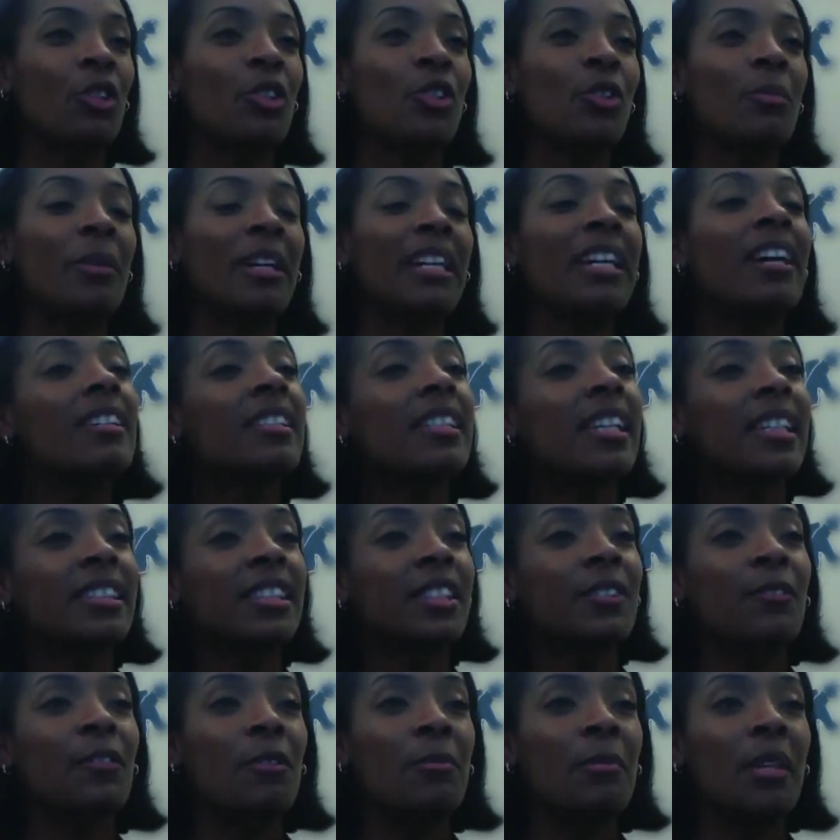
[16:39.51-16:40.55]
So my contact
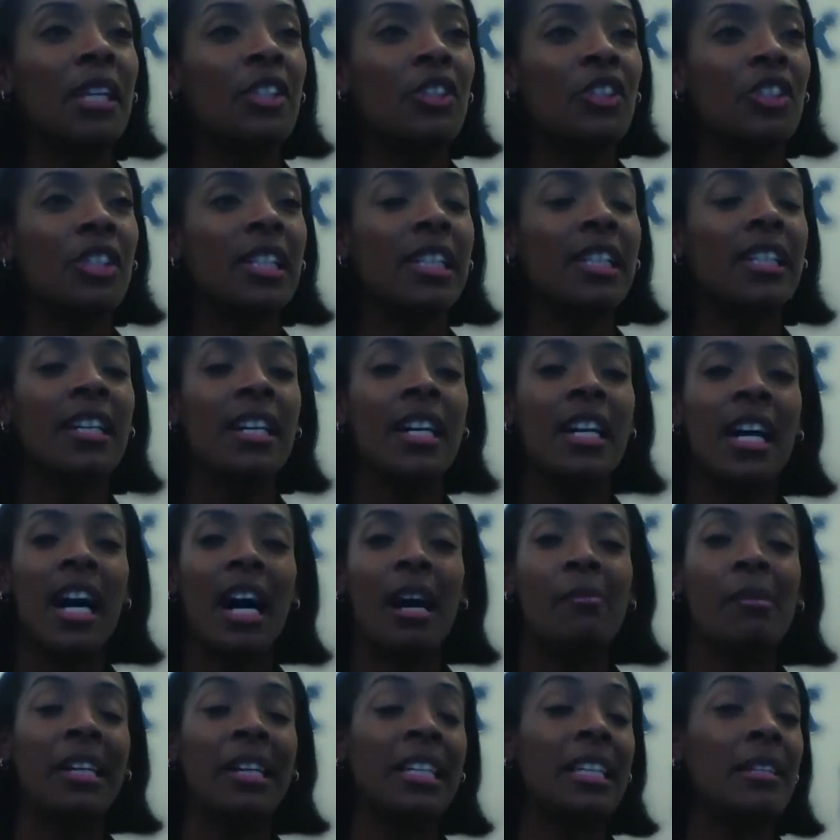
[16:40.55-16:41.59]
information,
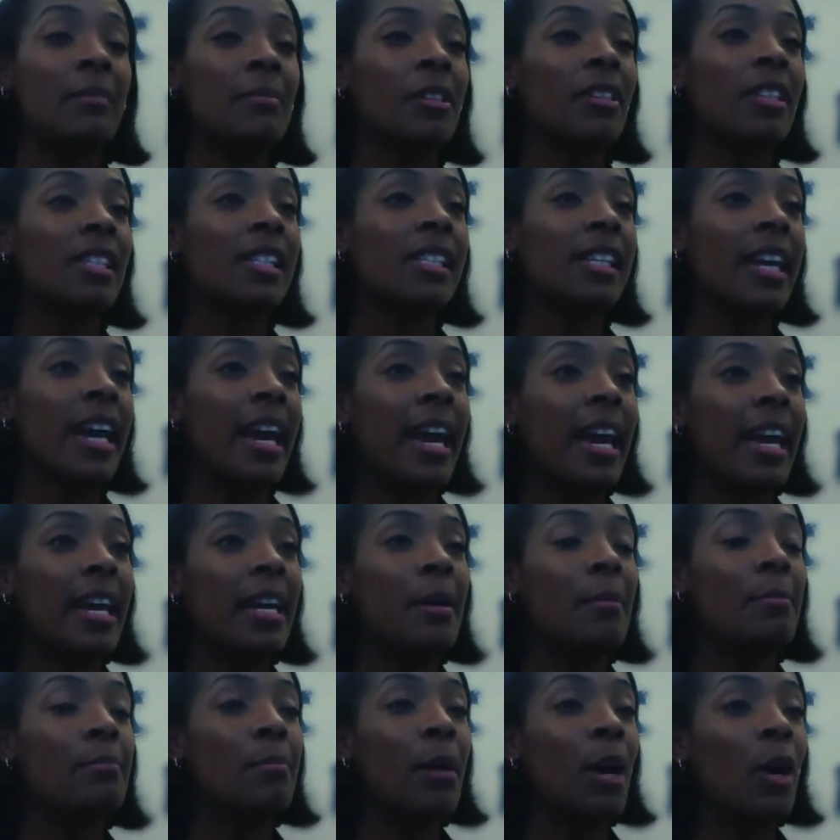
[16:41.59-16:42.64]
my email is
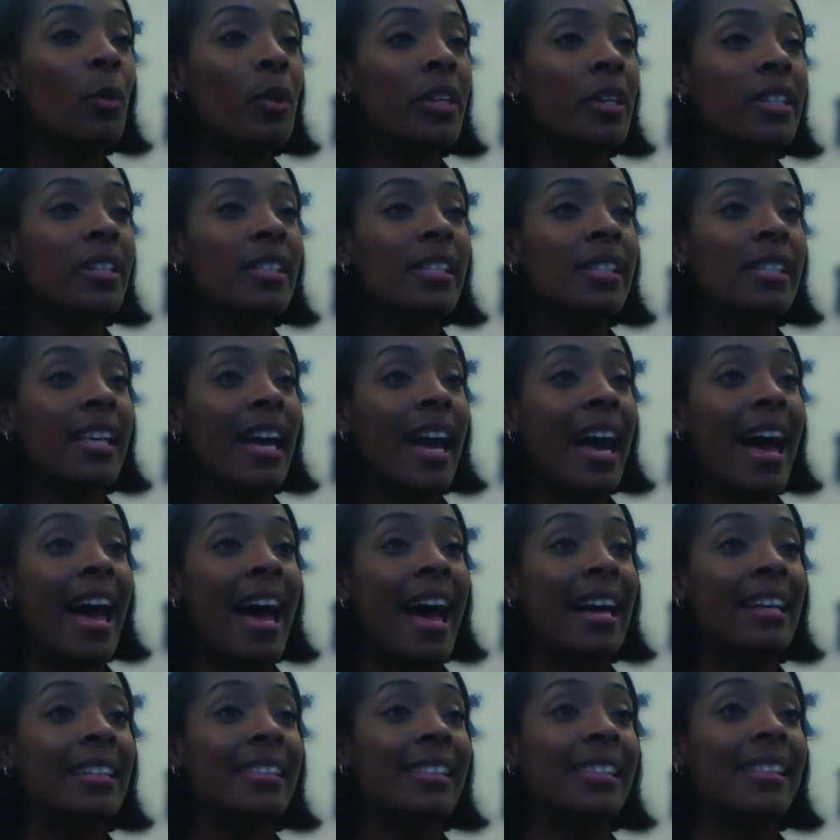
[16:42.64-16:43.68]

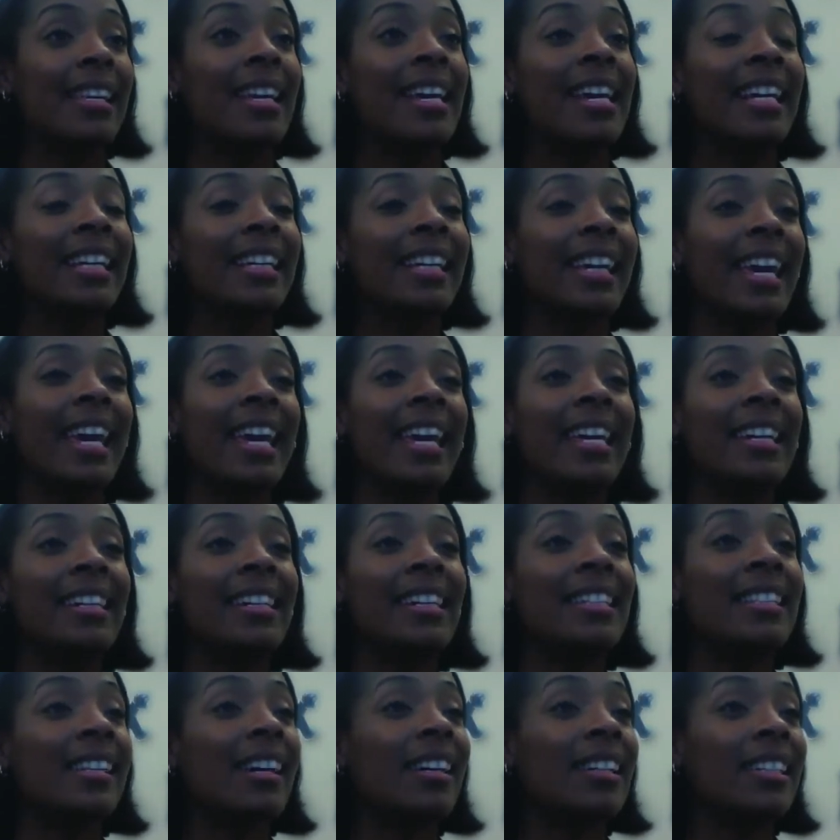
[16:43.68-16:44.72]

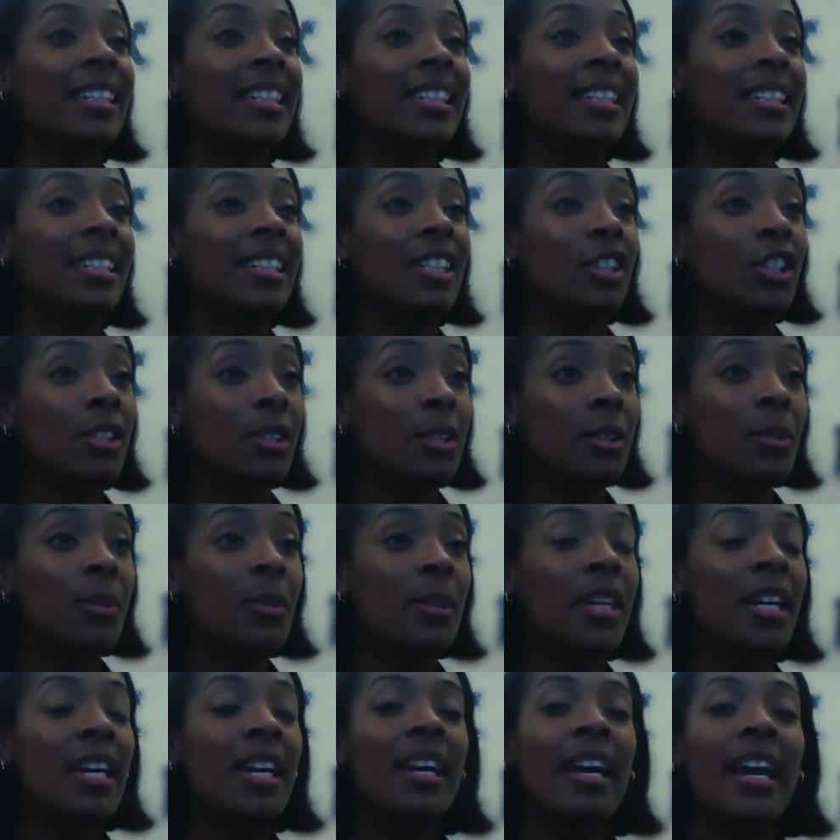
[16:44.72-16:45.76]
kbowens@kean.edu,
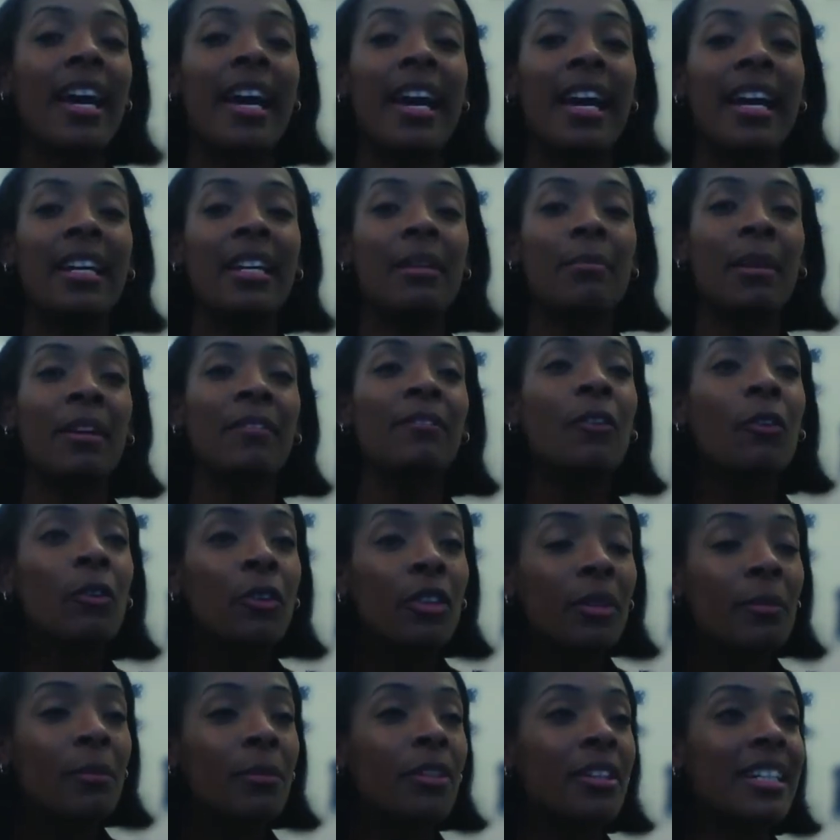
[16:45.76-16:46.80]
and my phone
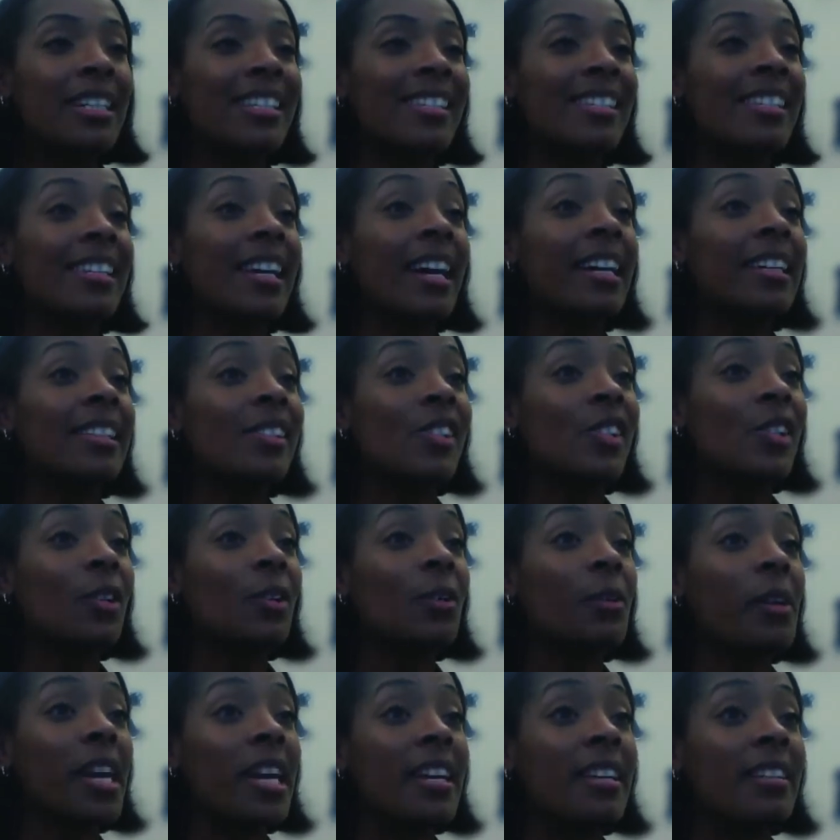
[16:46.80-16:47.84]
number is
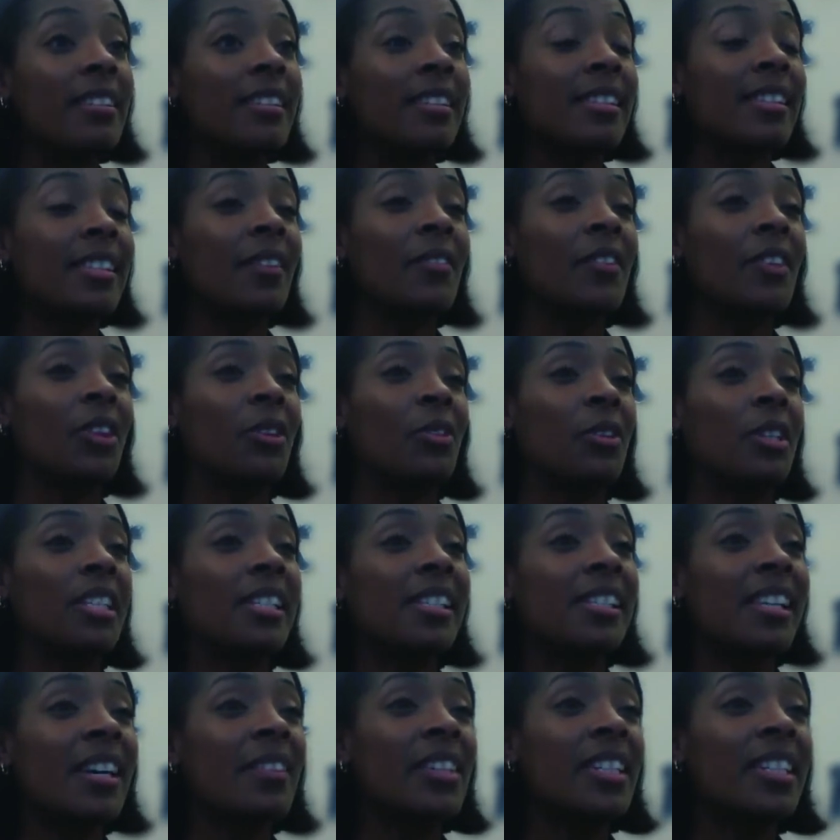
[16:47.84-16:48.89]

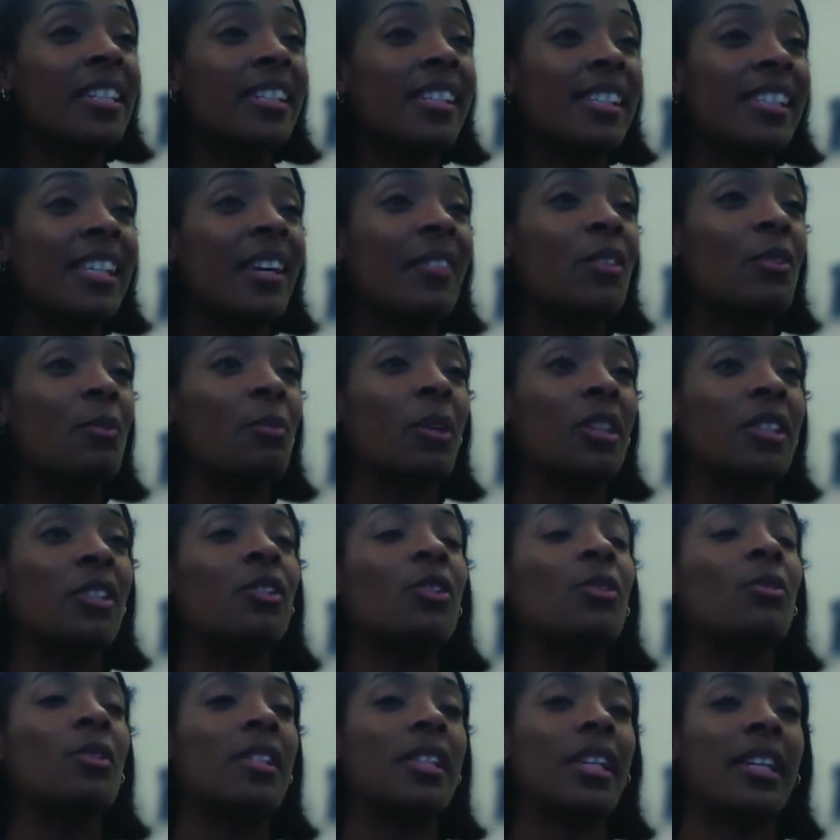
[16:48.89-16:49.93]

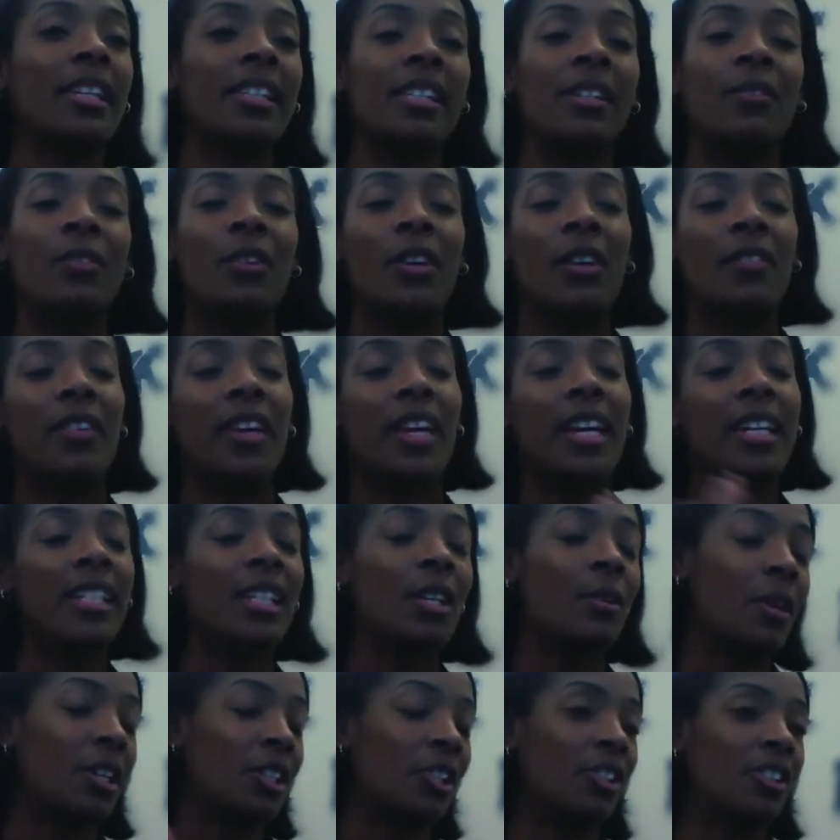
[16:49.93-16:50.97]
908-737-7126 if you have any
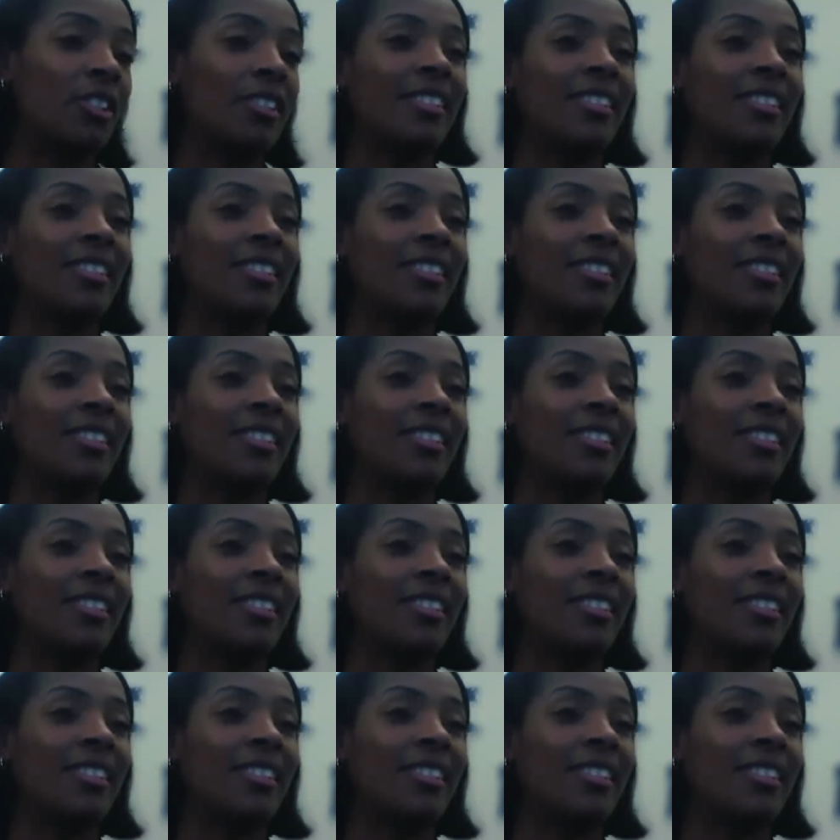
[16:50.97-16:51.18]
questions.